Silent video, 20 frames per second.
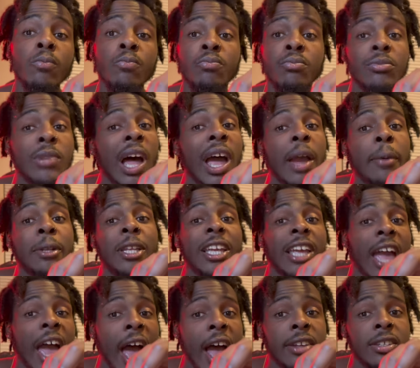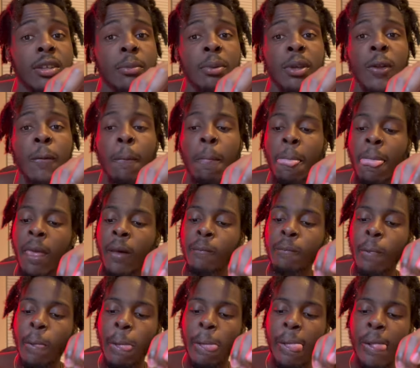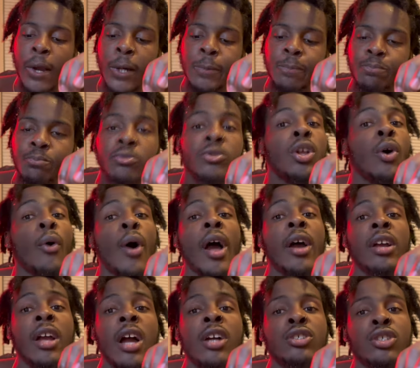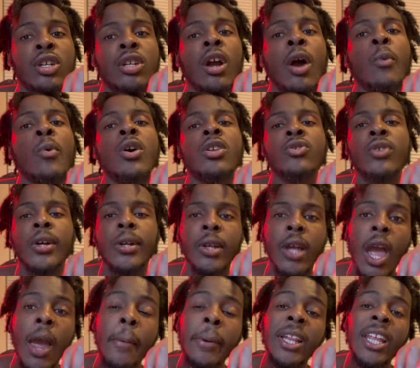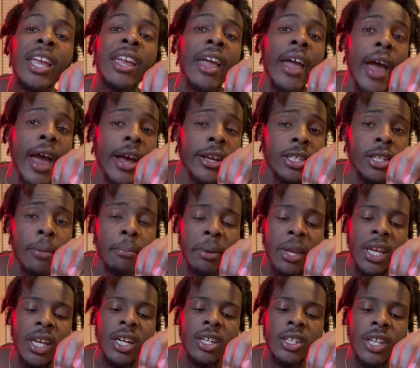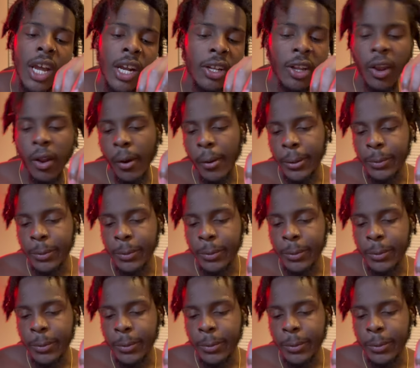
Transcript: Not everything has to be. No, actually, I was right. Everything has to be connected.